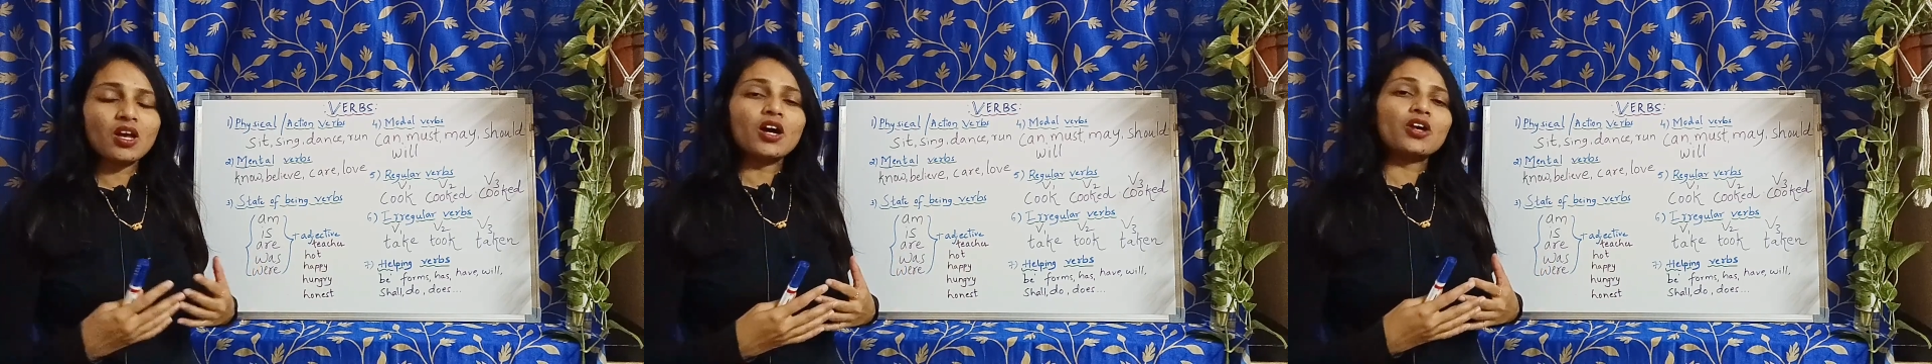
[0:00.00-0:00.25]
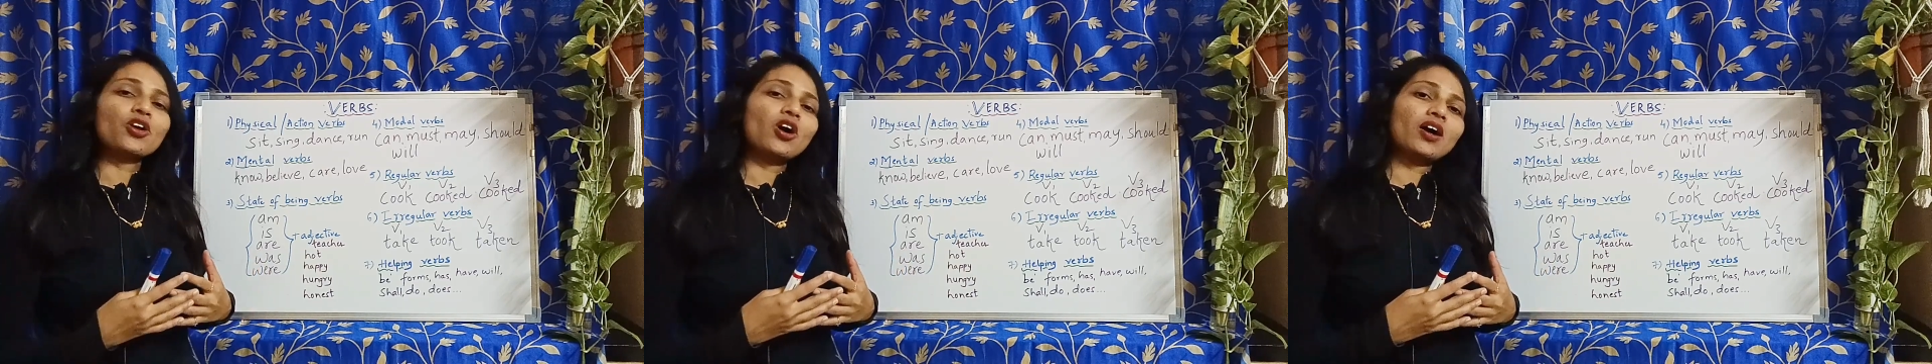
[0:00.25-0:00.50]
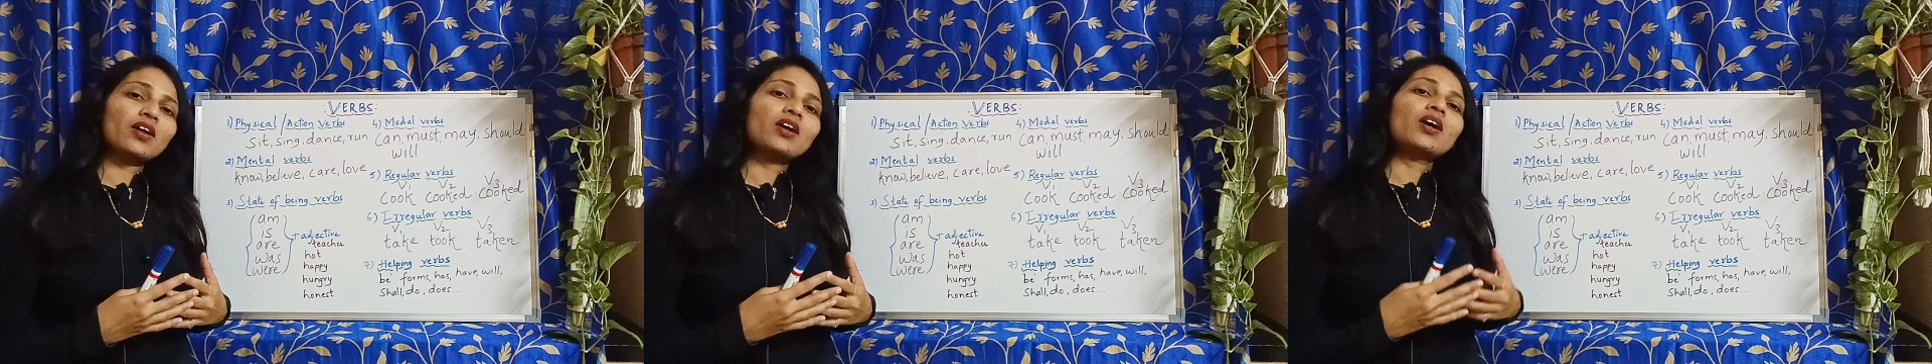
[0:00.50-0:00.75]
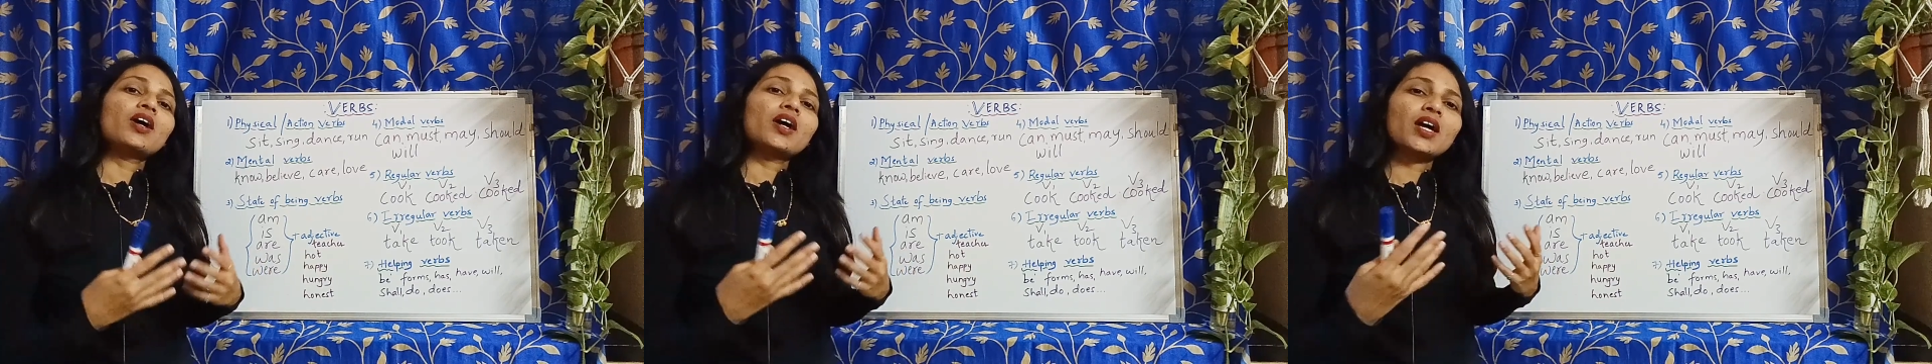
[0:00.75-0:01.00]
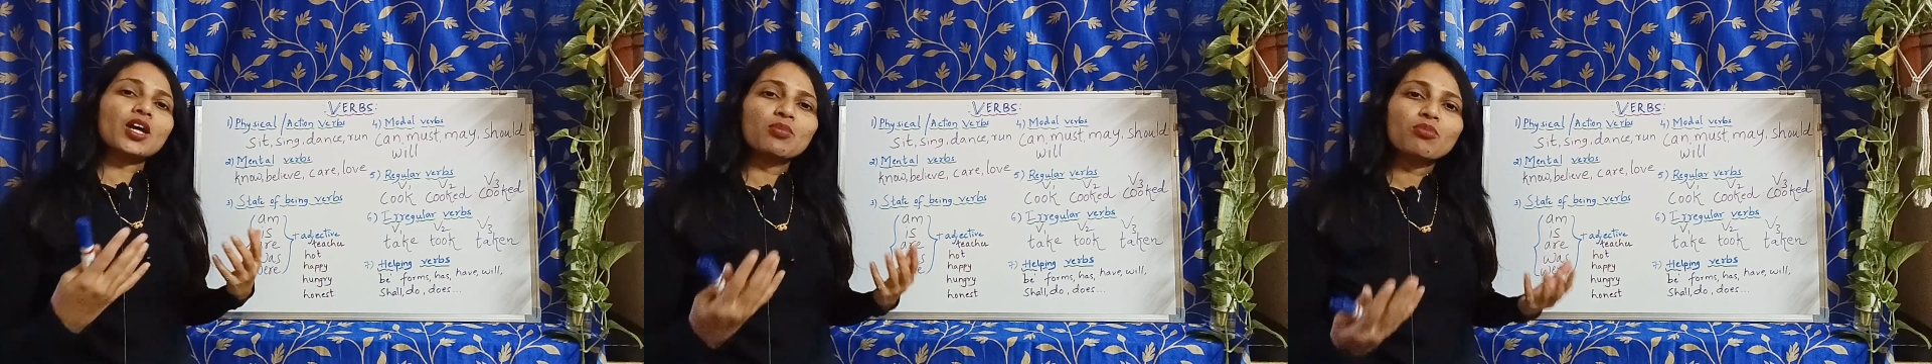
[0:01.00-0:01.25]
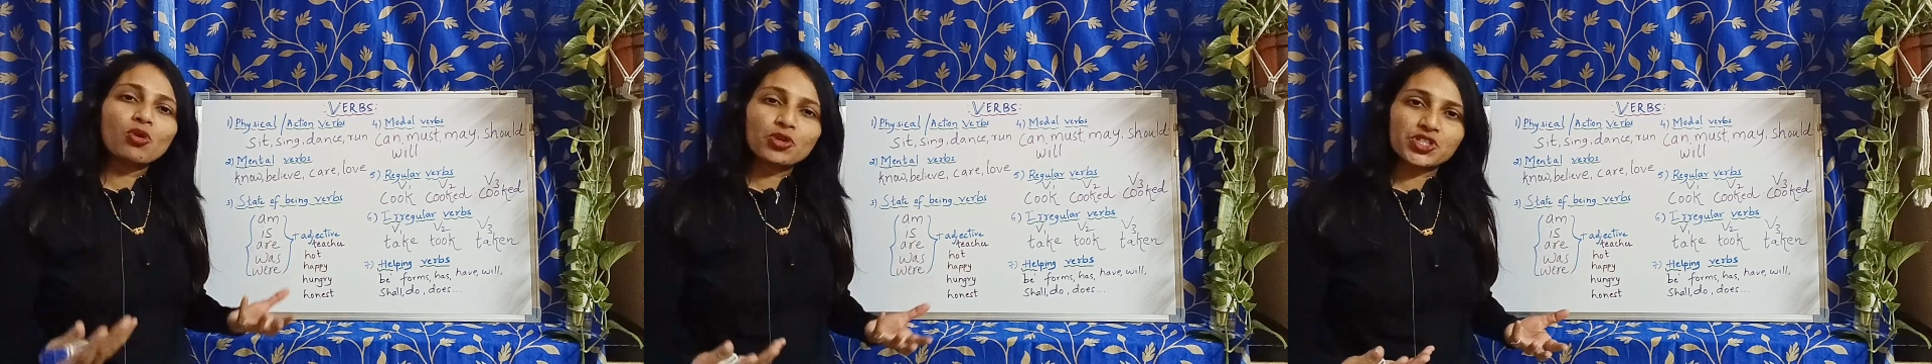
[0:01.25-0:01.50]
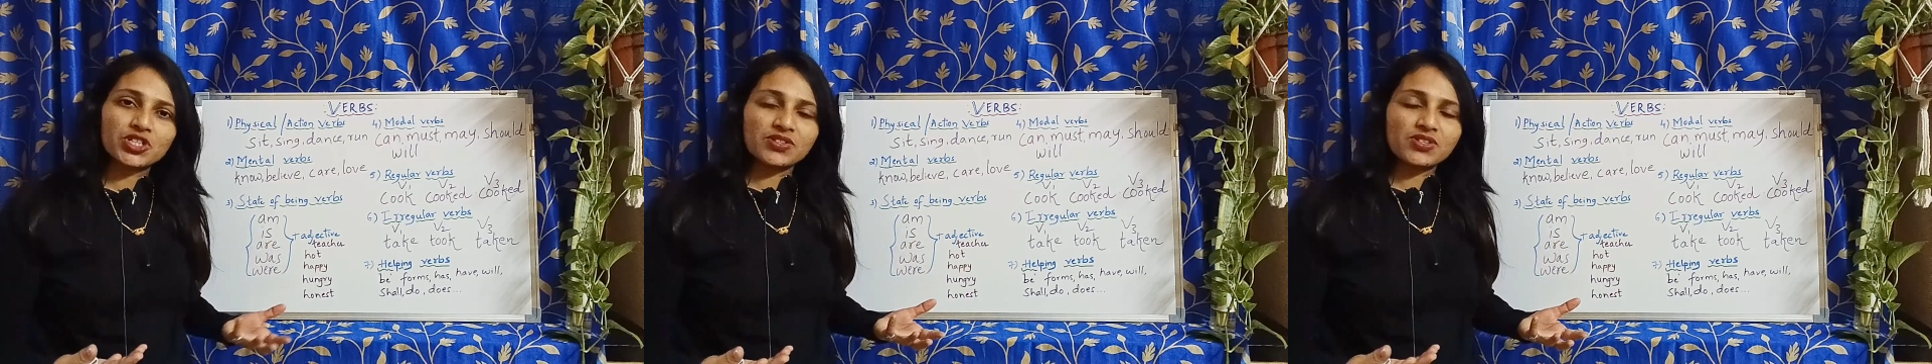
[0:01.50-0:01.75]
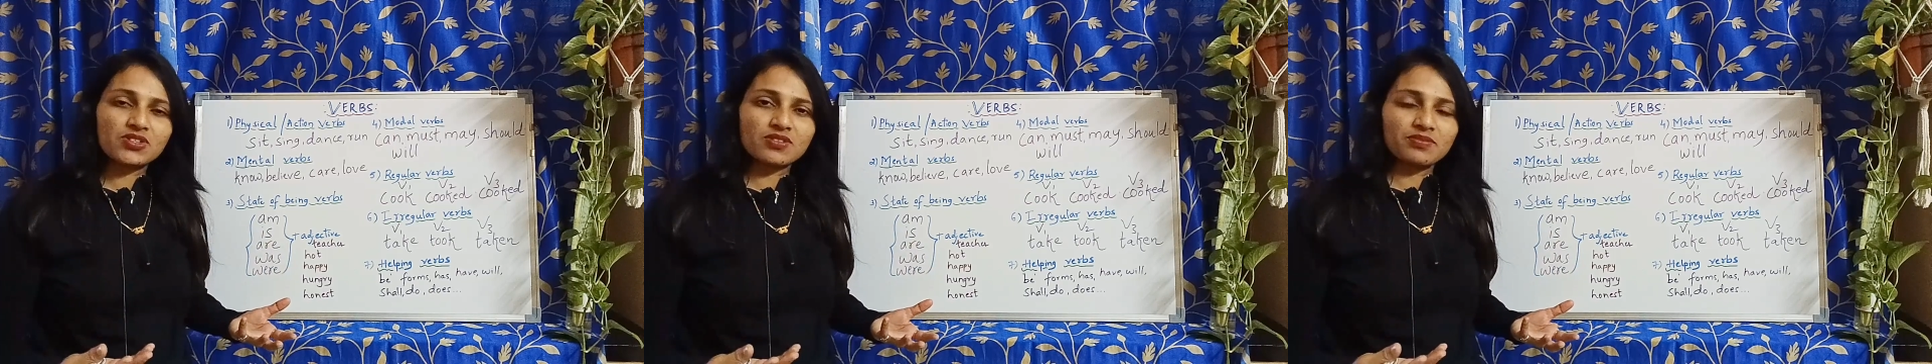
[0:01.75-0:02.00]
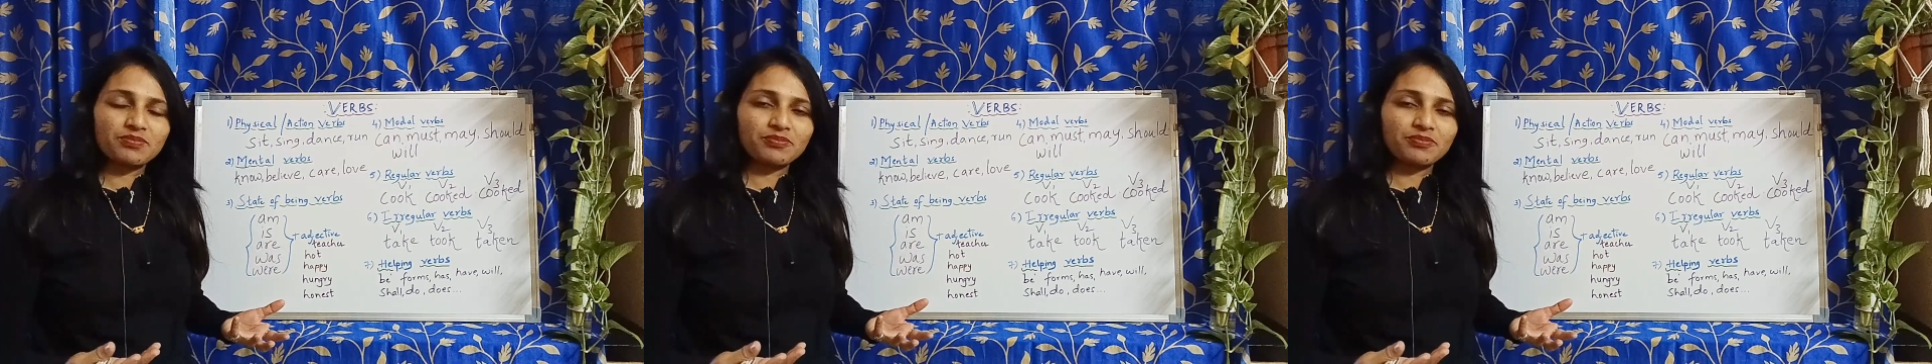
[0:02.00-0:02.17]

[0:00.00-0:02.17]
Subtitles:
your emotions.